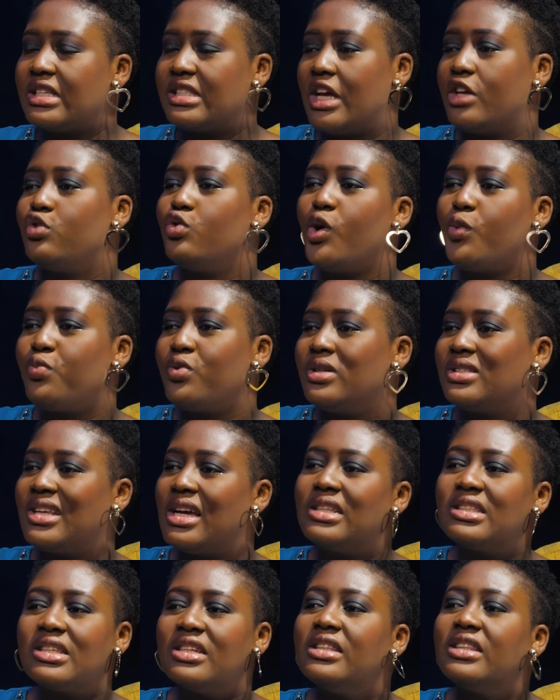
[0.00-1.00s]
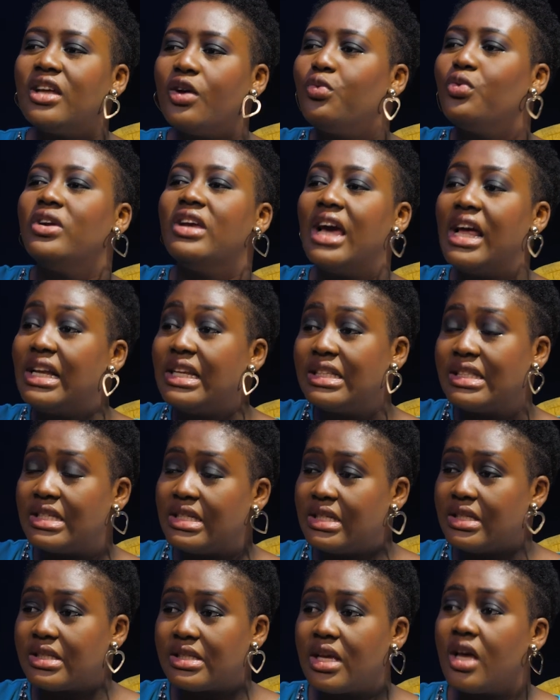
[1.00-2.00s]
is that you are presenting the
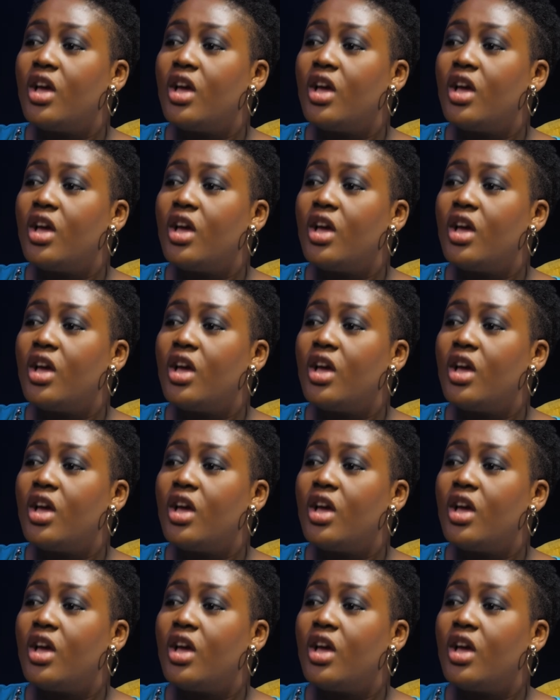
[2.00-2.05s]
realities.